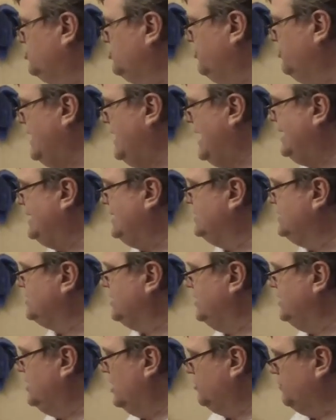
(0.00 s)
that is
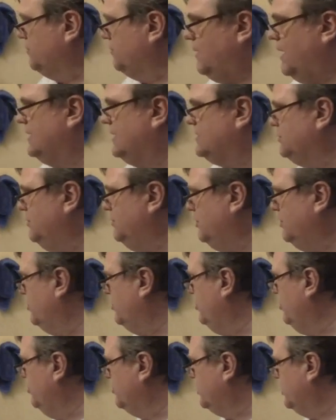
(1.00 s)
another possibility you
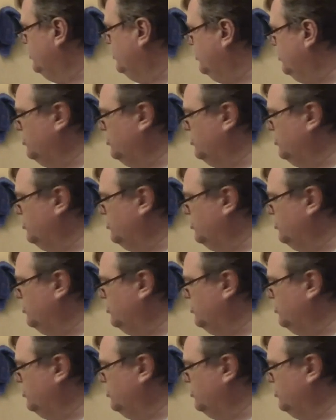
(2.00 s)
could do.